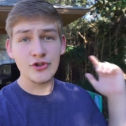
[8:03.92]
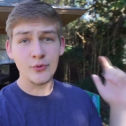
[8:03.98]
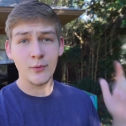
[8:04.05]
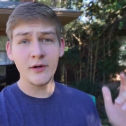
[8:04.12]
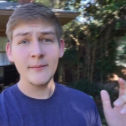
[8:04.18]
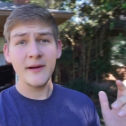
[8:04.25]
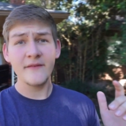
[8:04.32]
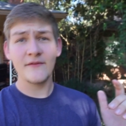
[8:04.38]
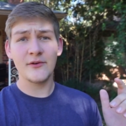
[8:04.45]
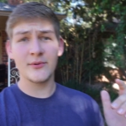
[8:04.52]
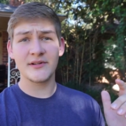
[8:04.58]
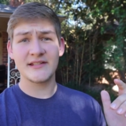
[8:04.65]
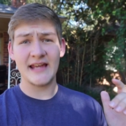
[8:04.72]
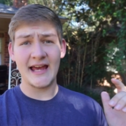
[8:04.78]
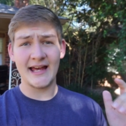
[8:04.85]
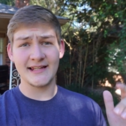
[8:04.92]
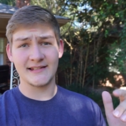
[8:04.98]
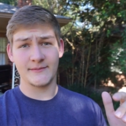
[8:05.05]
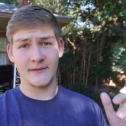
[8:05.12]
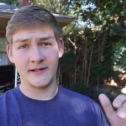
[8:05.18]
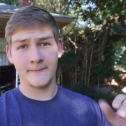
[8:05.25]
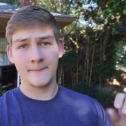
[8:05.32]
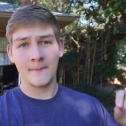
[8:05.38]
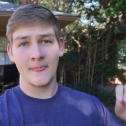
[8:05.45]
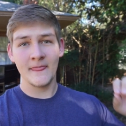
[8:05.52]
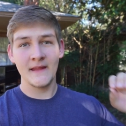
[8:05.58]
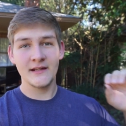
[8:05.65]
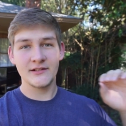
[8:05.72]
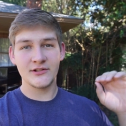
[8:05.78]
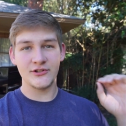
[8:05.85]
So one of my viewers asked me,
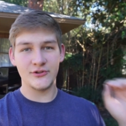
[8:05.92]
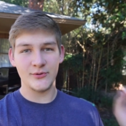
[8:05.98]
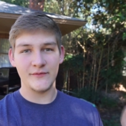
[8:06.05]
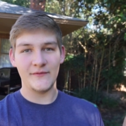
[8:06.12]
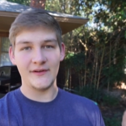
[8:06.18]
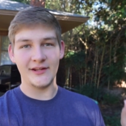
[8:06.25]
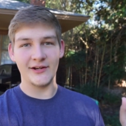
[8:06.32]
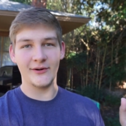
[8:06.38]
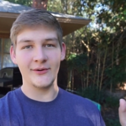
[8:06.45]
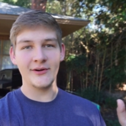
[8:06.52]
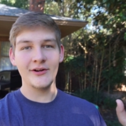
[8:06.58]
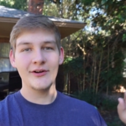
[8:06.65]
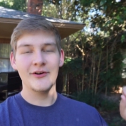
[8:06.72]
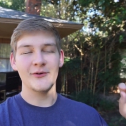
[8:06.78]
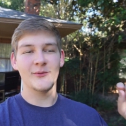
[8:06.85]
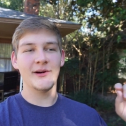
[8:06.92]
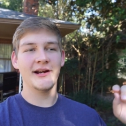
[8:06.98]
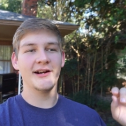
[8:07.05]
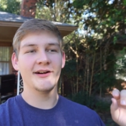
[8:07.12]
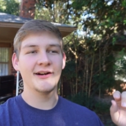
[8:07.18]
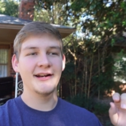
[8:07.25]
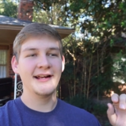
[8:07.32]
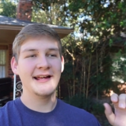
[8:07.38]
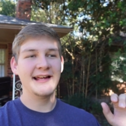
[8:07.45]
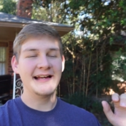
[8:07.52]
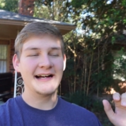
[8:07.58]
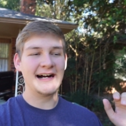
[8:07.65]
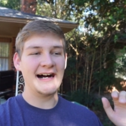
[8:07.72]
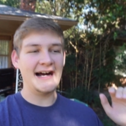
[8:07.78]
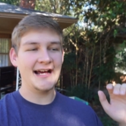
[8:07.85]
to do a video where
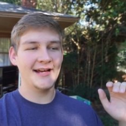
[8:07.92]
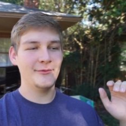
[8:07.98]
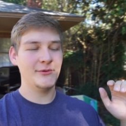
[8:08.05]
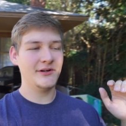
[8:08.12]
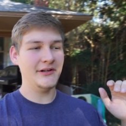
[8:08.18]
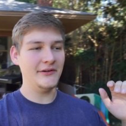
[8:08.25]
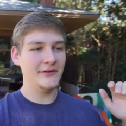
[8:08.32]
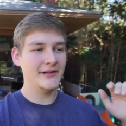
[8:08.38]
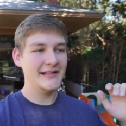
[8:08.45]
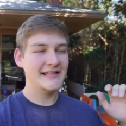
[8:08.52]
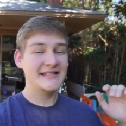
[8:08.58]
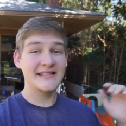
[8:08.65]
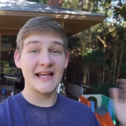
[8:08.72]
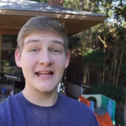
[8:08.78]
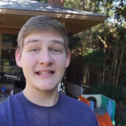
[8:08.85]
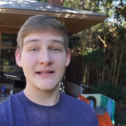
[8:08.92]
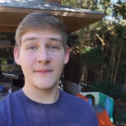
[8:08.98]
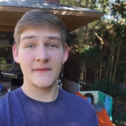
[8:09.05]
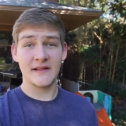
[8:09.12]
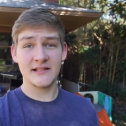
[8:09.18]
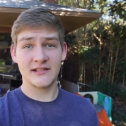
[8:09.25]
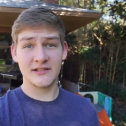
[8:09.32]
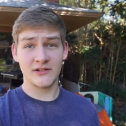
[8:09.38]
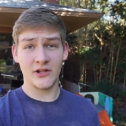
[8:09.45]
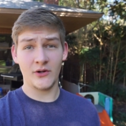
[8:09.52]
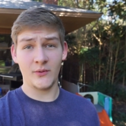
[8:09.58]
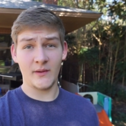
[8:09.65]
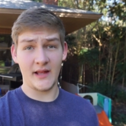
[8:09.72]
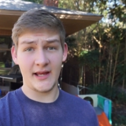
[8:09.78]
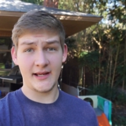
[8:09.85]
I will say something
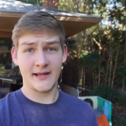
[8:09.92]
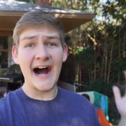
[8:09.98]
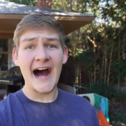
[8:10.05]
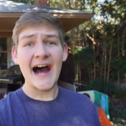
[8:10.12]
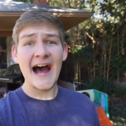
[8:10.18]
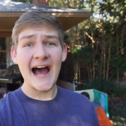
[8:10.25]
slow like I